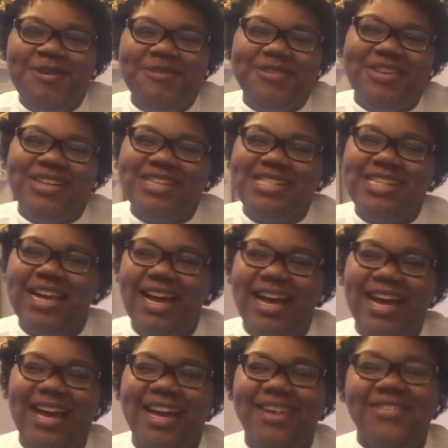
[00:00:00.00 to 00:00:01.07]
with your
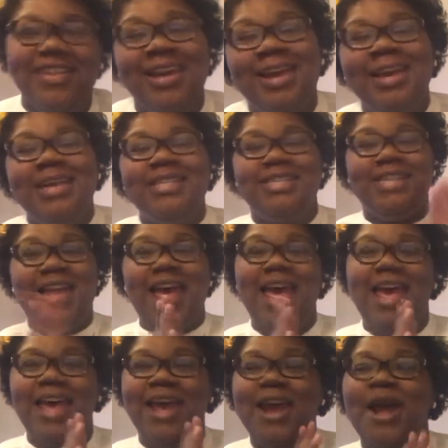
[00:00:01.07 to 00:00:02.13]
time.
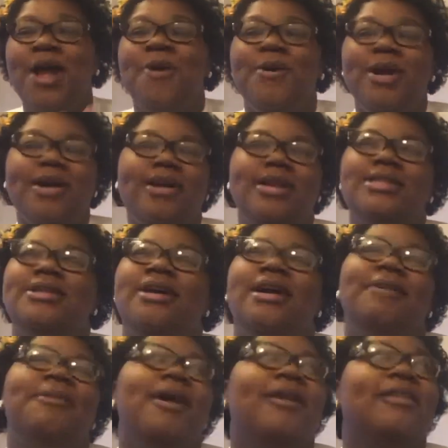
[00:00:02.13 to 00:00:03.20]
Today, we're going to
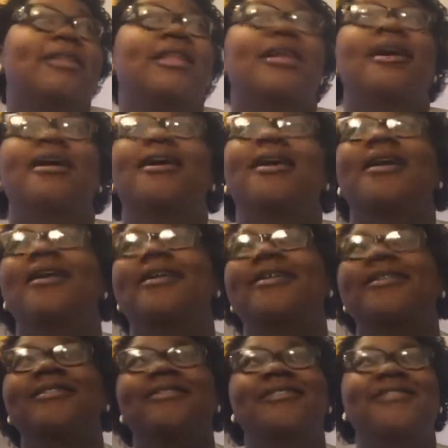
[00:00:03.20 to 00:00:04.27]
talk about love,
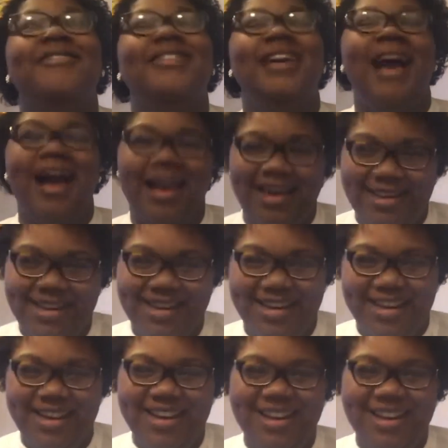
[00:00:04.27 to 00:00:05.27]
kind of.